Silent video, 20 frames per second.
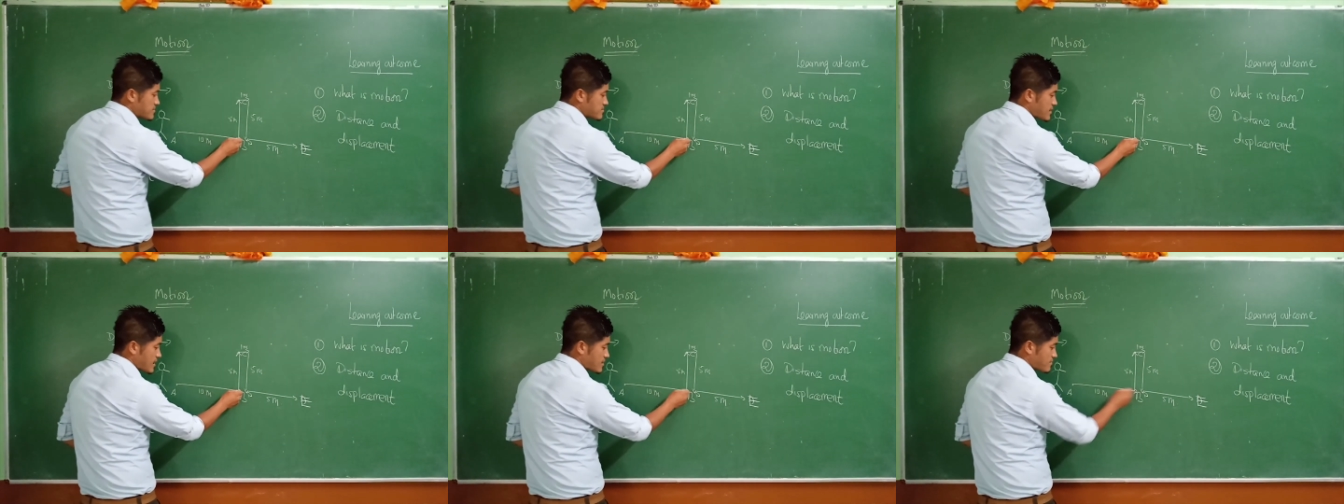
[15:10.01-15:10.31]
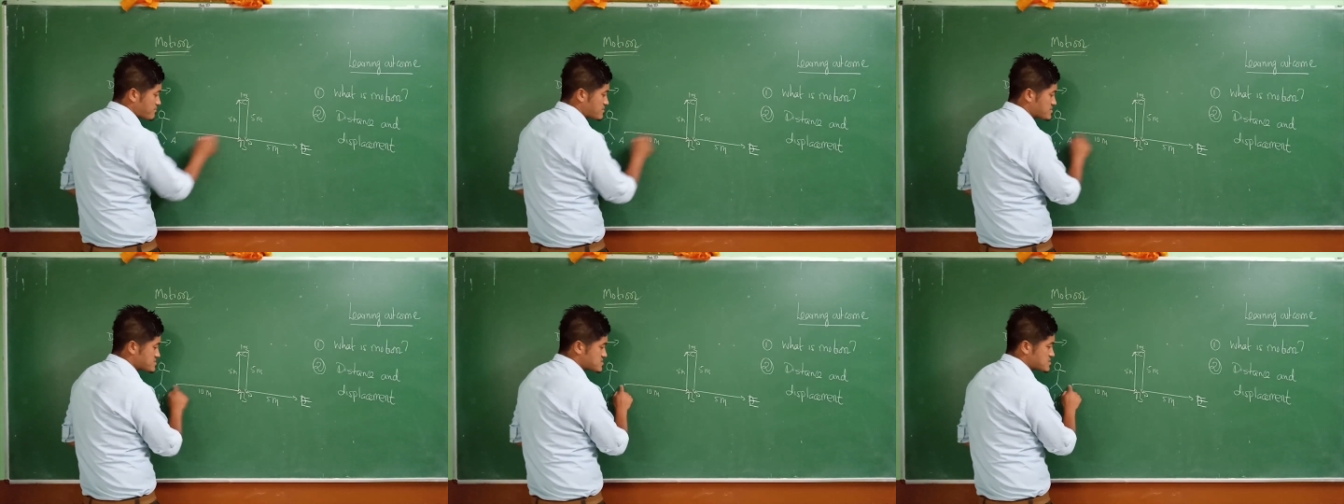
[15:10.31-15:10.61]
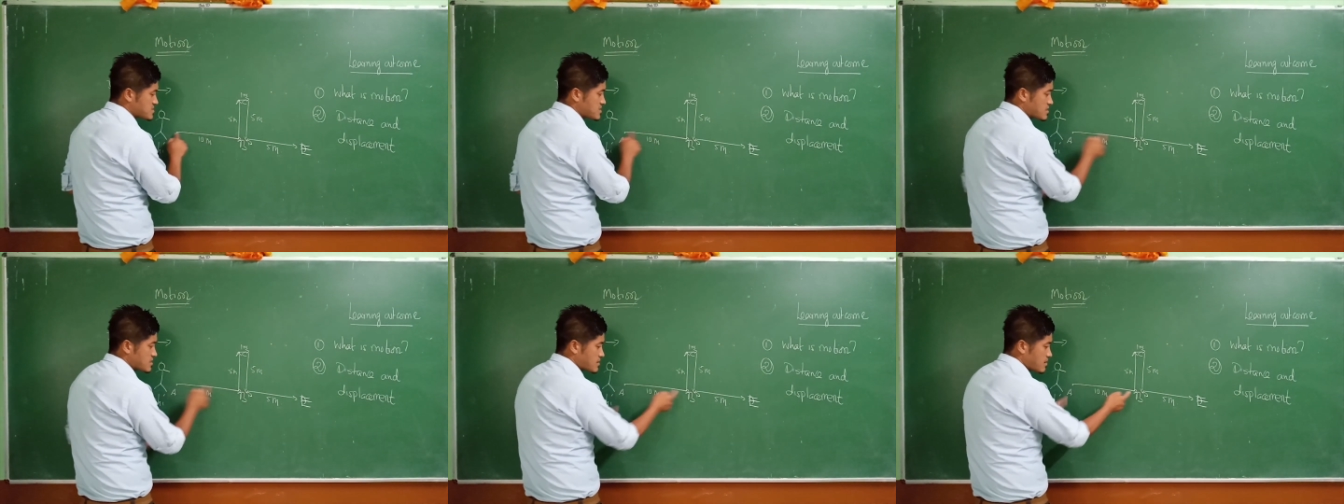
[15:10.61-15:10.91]
That means
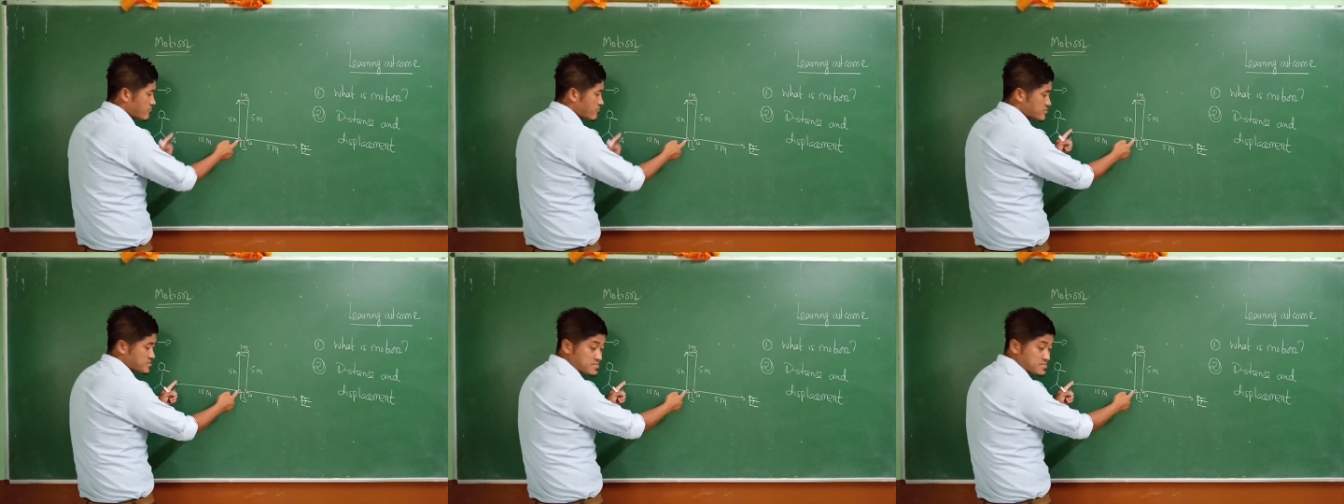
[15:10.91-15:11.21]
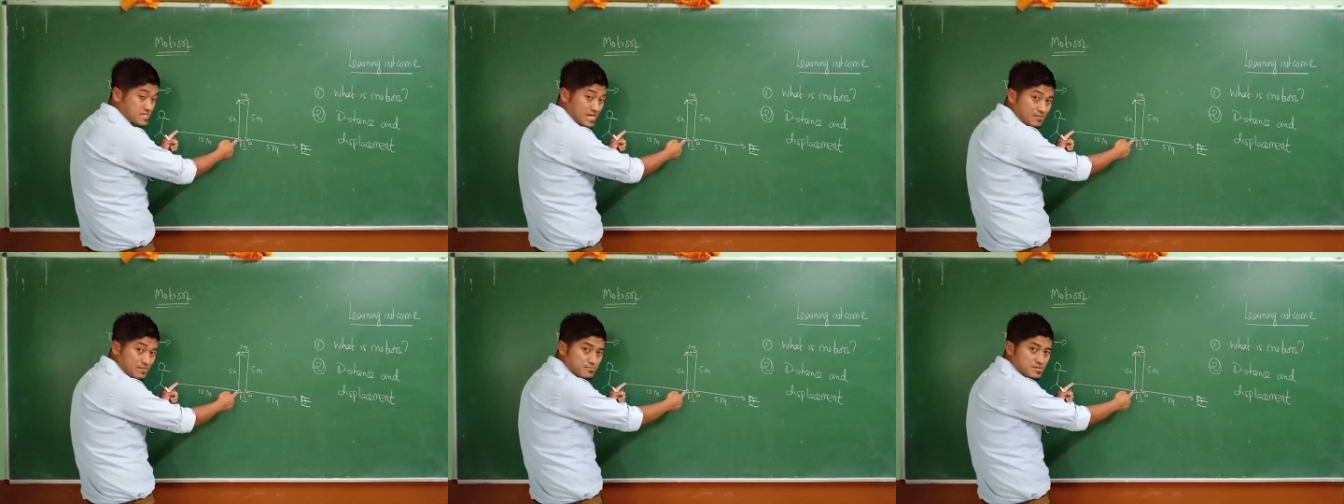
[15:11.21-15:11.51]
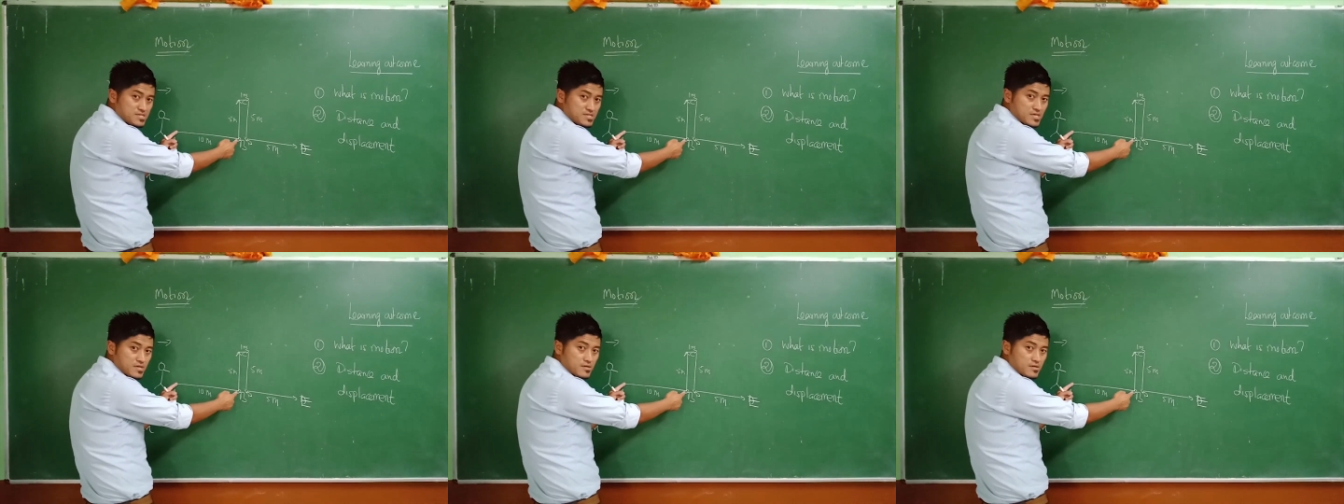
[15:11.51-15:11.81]
he covered 10
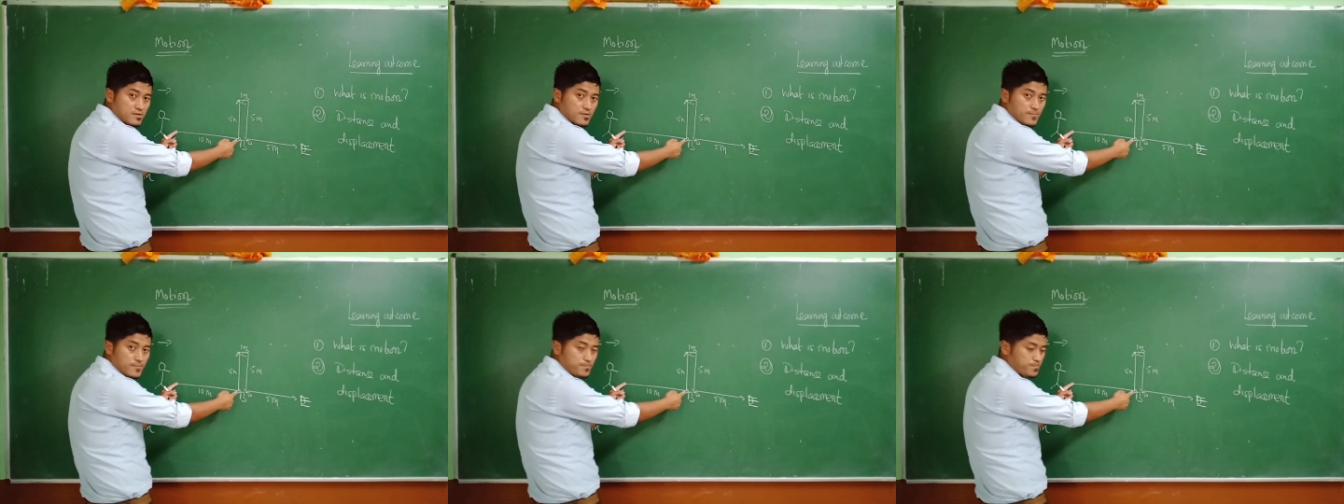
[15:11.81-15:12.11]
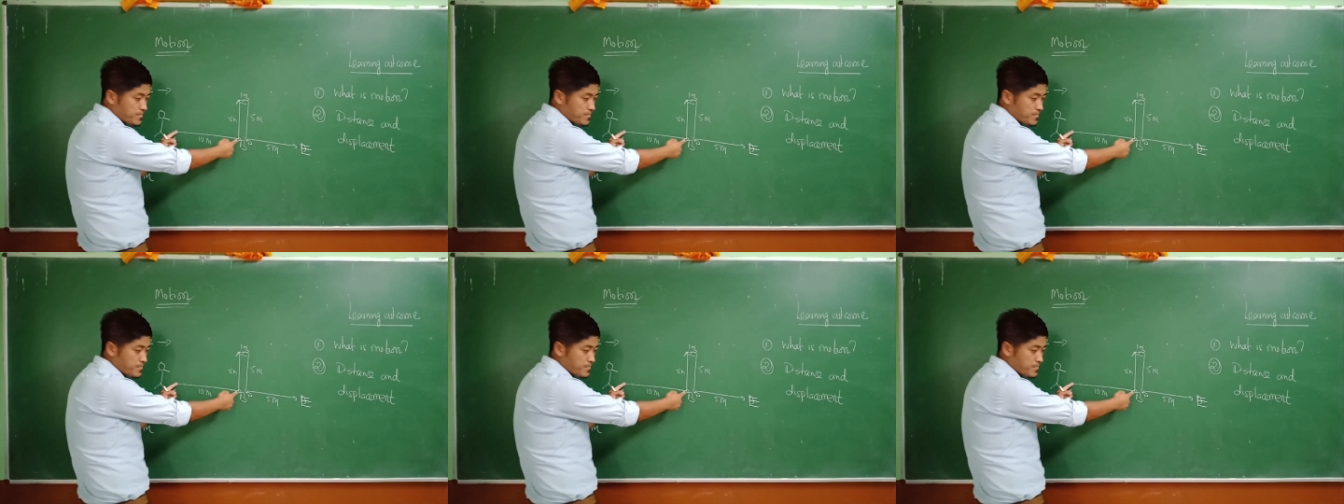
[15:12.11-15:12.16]
meter.